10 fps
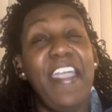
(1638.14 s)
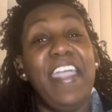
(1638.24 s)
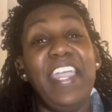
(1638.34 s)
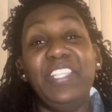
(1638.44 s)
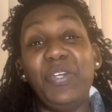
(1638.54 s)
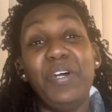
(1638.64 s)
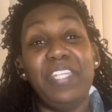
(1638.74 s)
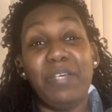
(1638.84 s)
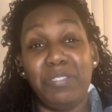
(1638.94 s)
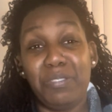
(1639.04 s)
He thought
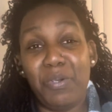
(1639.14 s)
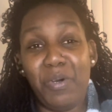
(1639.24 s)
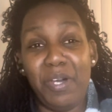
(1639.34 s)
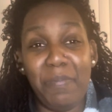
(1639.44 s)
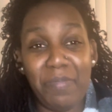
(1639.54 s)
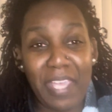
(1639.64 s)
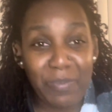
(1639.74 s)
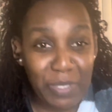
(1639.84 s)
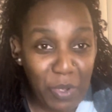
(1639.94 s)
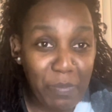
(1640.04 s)
that
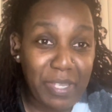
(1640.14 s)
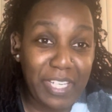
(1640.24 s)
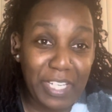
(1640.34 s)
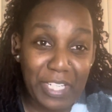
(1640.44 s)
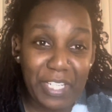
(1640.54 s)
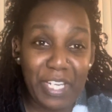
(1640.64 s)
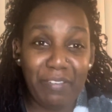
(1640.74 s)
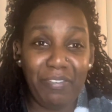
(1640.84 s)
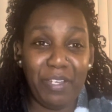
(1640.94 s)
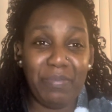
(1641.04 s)
was going to be good
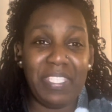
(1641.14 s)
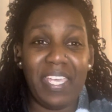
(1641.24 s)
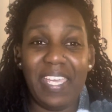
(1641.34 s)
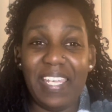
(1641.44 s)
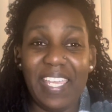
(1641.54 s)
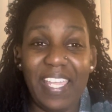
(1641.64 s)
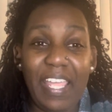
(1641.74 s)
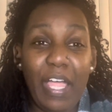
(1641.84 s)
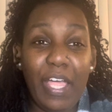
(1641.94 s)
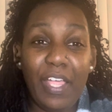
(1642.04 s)
enough. Him saying that
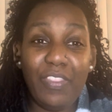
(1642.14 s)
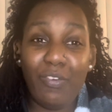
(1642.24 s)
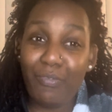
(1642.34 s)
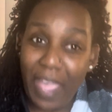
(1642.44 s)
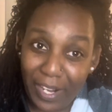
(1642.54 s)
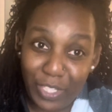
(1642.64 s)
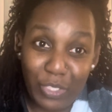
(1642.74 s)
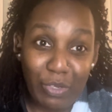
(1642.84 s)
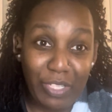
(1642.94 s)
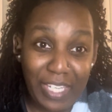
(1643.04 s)
the fact that
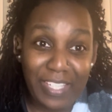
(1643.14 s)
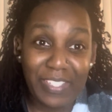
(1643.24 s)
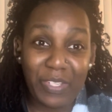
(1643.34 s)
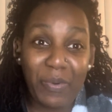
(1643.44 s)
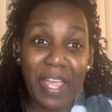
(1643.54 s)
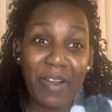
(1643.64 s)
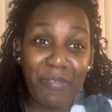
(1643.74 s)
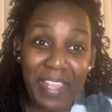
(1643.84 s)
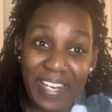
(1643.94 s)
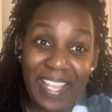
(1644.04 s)
you're getting so
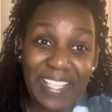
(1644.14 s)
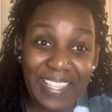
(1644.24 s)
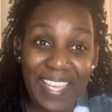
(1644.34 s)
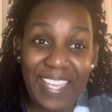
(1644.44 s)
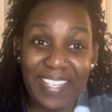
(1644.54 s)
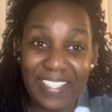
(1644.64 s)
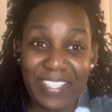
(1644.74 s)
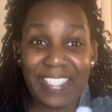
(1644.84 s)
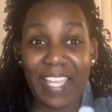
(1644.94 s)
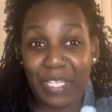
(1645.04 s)
irate like that,
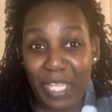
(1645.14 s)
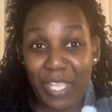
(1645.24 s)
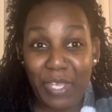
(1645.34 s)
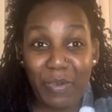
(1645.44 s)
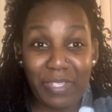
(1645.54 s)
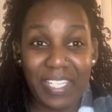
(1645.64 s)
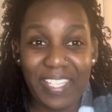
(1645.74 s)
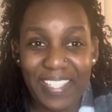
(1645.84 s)
just like Danielle did,